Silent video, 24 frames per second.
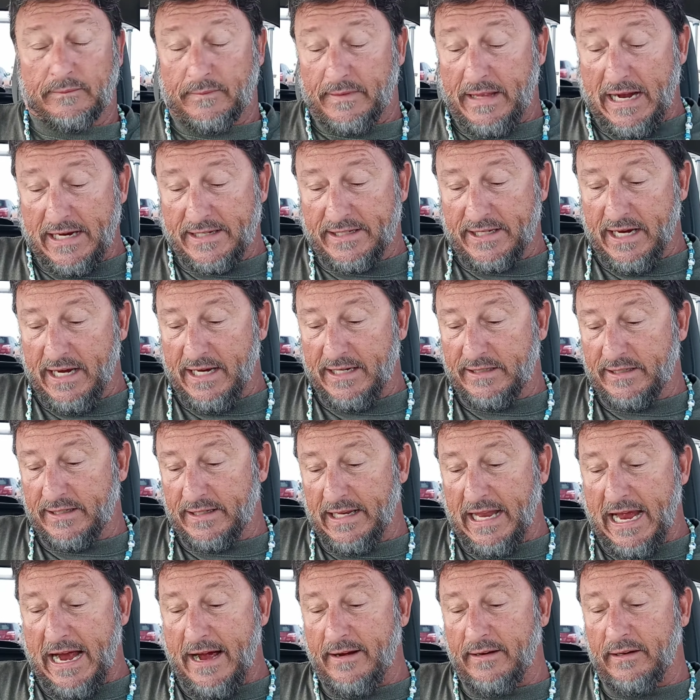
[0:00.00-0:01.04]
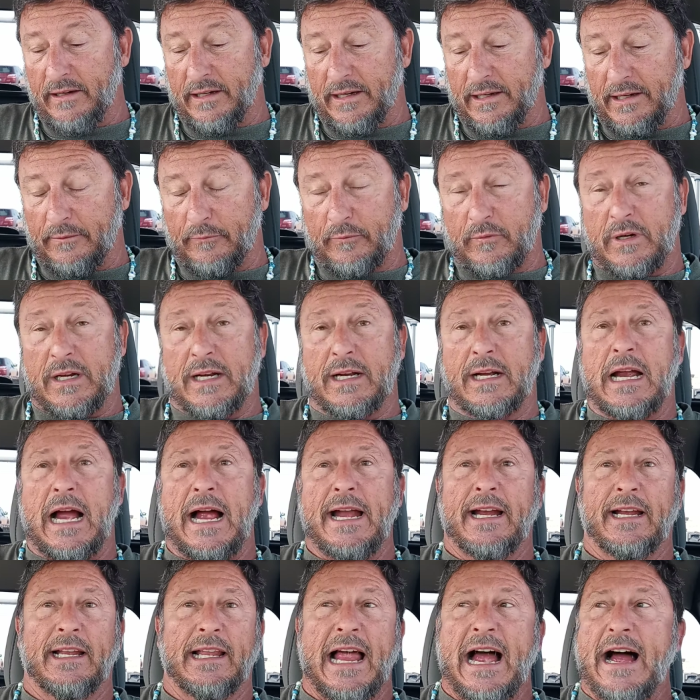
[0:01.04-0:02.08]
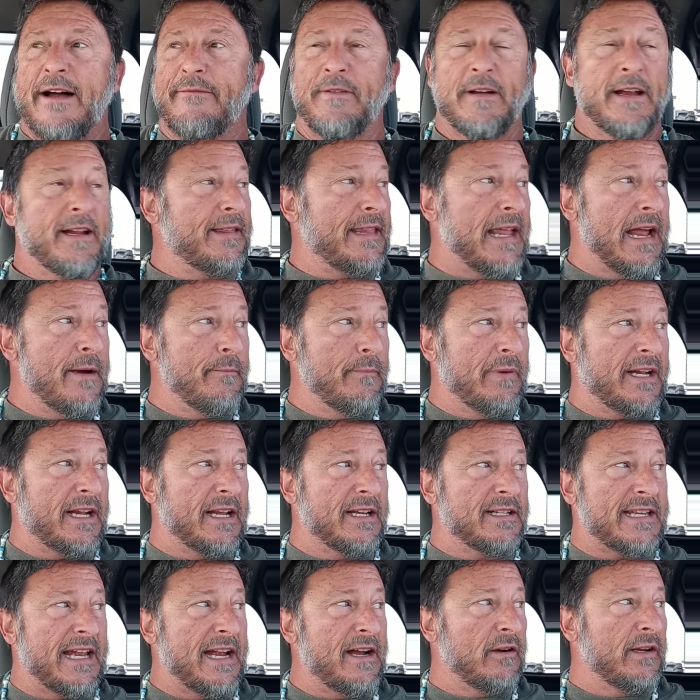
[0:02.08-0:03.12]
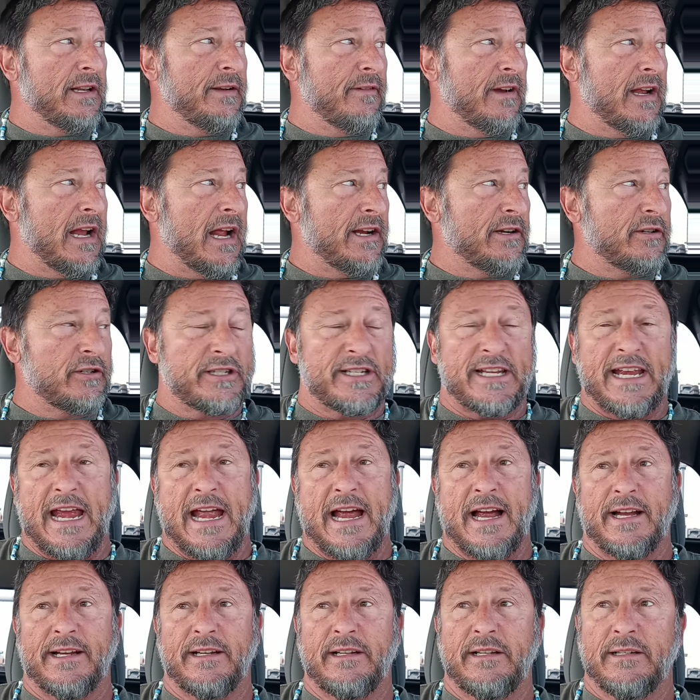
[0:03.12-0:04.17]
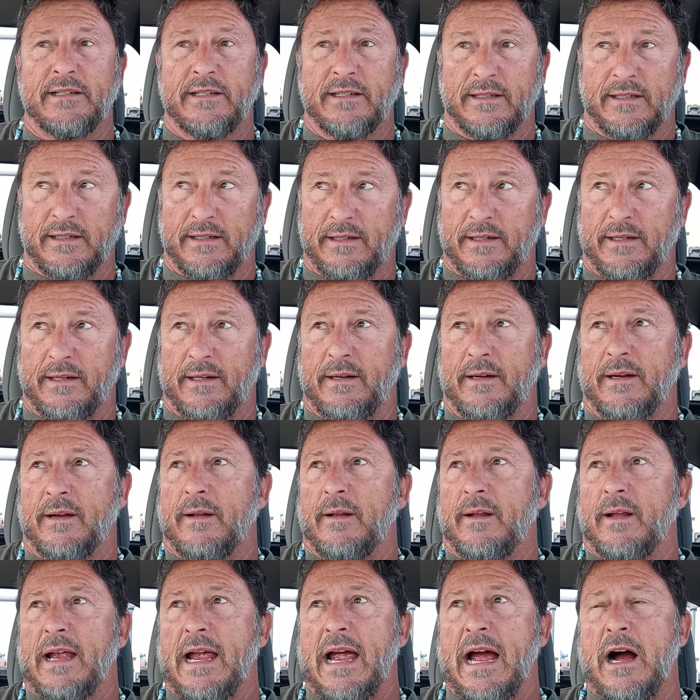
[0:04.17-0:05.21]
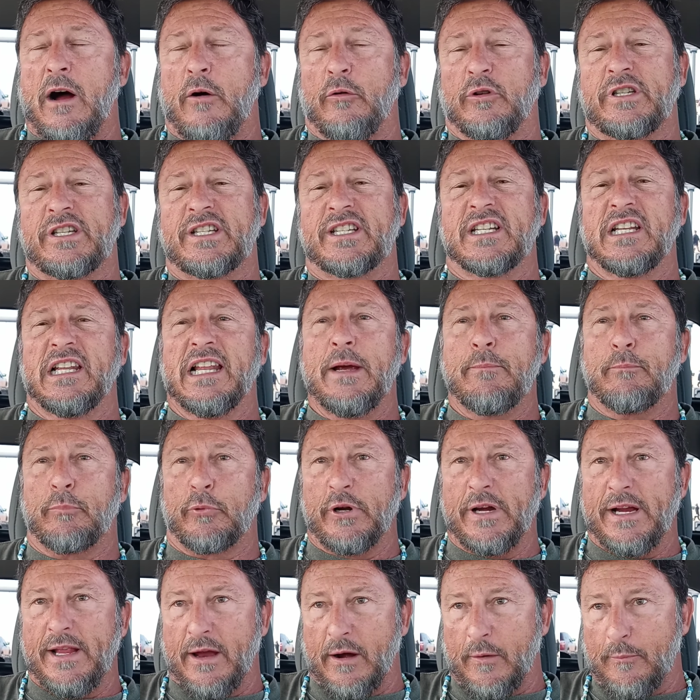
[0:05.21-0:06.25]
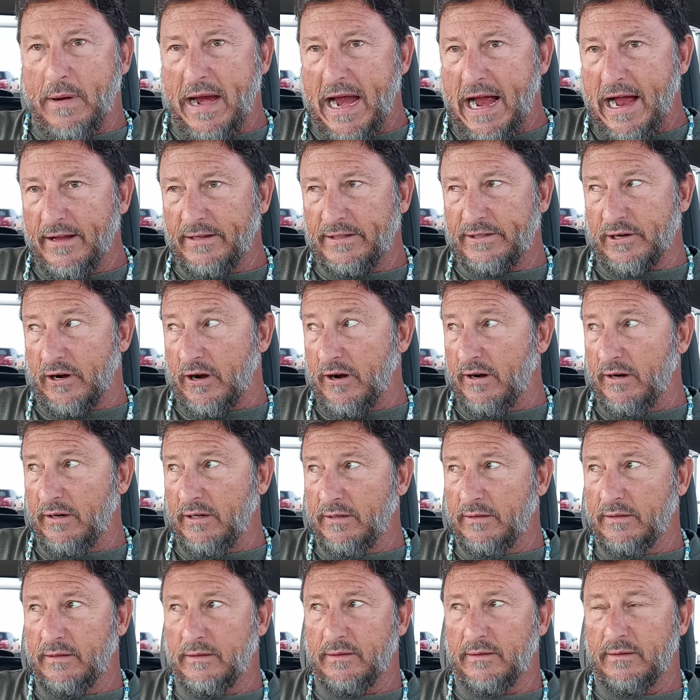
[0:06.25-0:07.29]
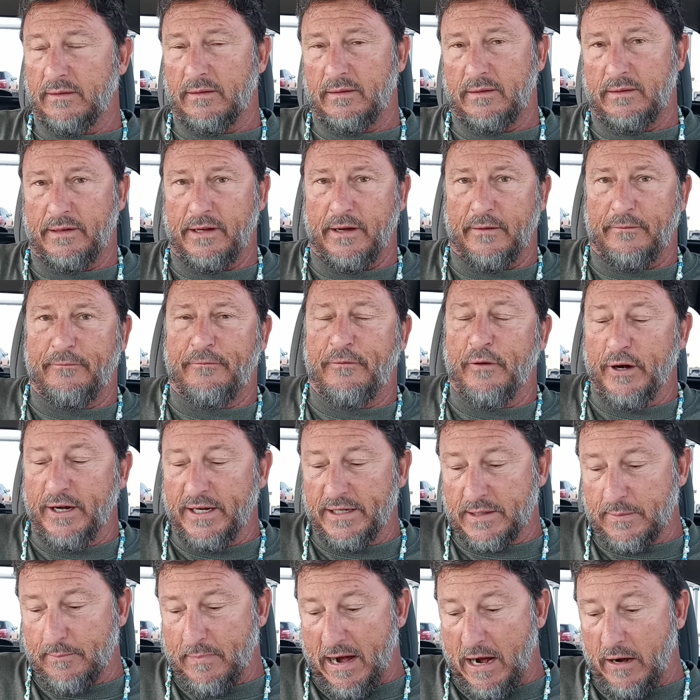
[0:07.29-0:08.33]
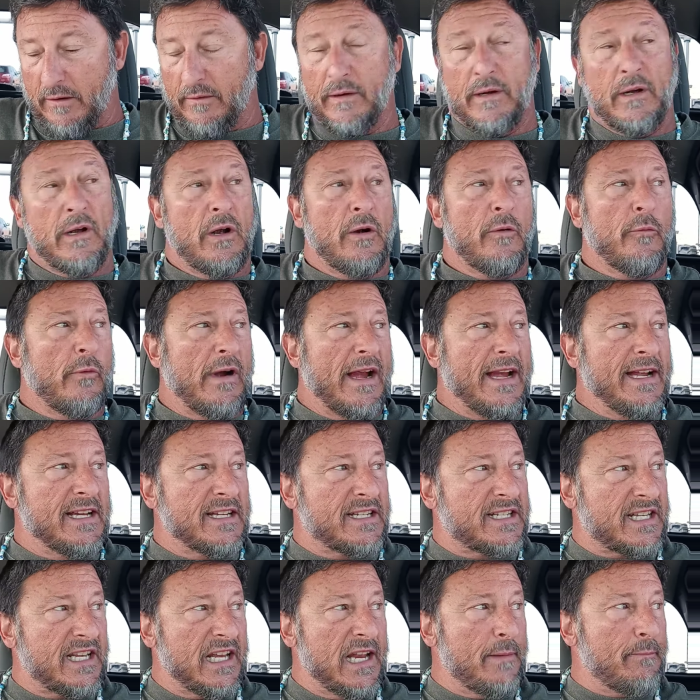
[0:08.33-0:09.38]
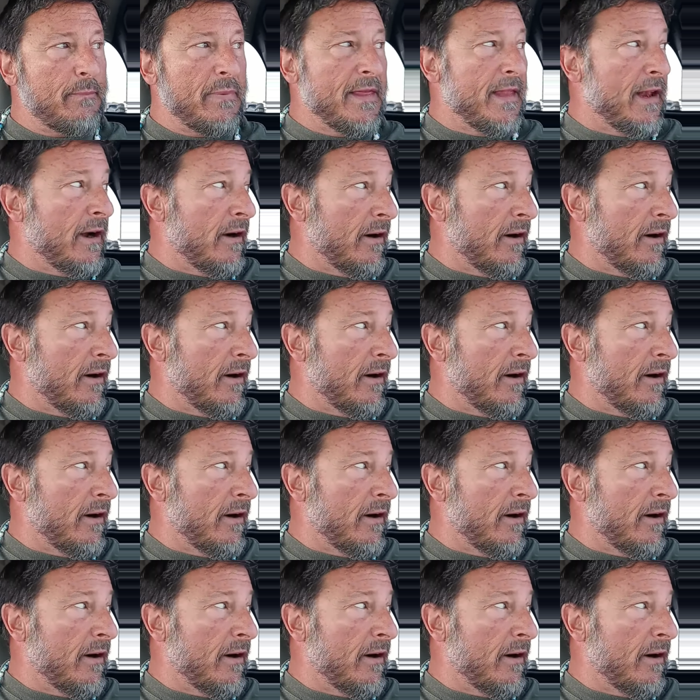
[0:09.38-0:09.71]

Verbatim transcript: That's us kind of laughing at them because they don't even understand how slippery their paths are. Their foot is about ready to slip and